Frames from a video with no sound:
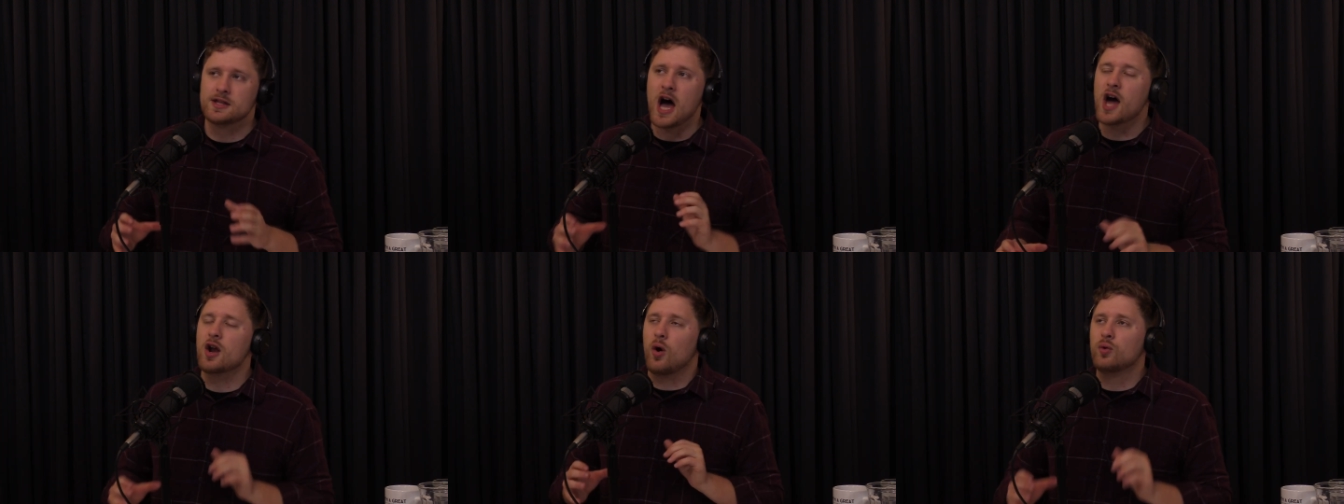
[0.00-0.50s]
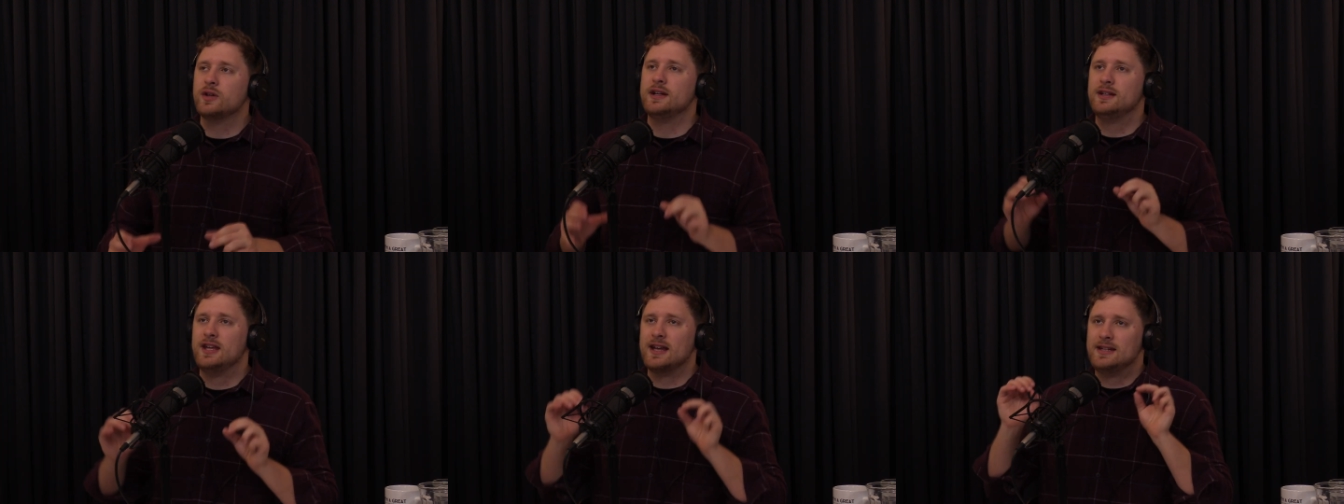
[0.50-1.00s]
Not only
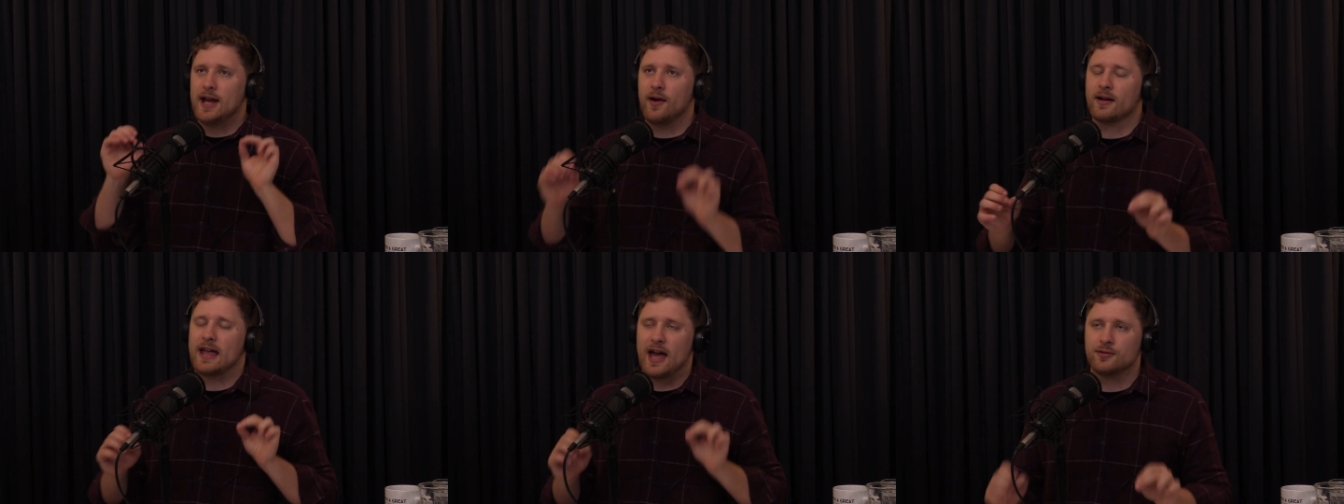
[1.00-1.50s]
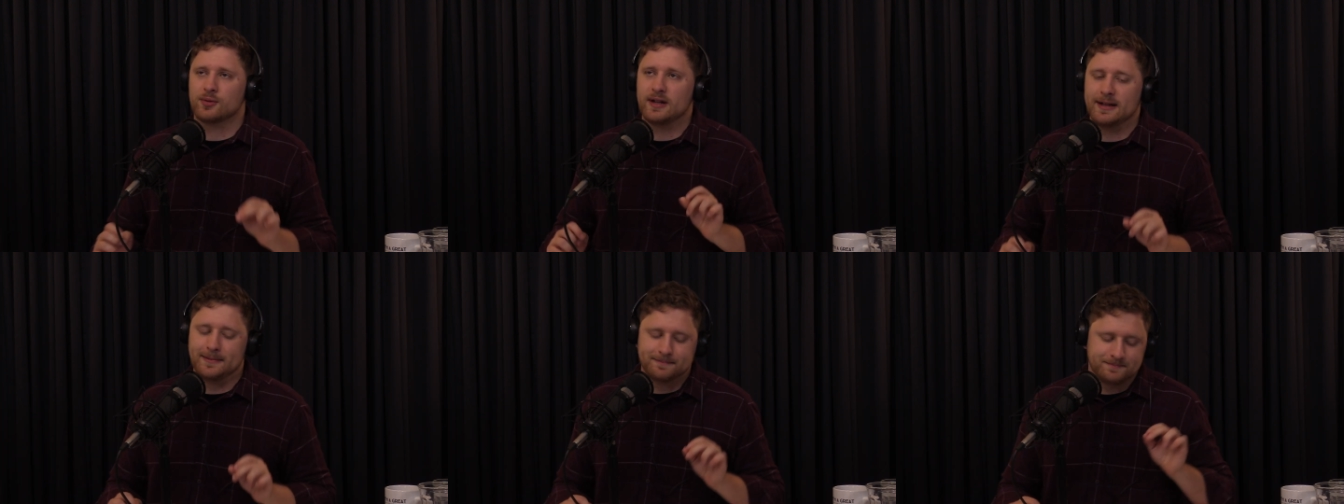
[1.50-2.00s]
did Derrick
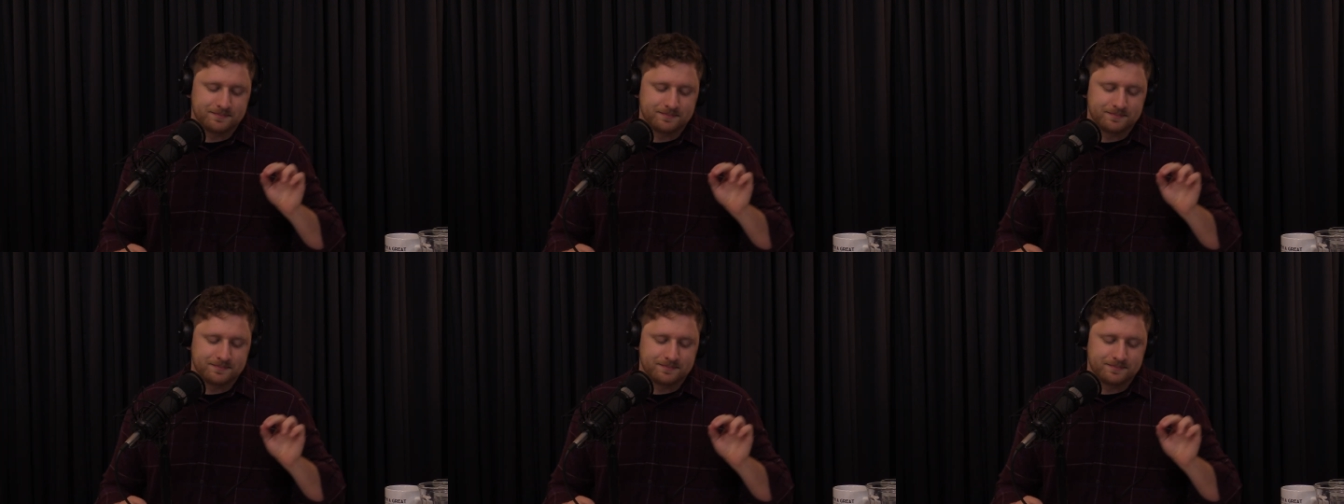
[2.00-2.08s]
Henry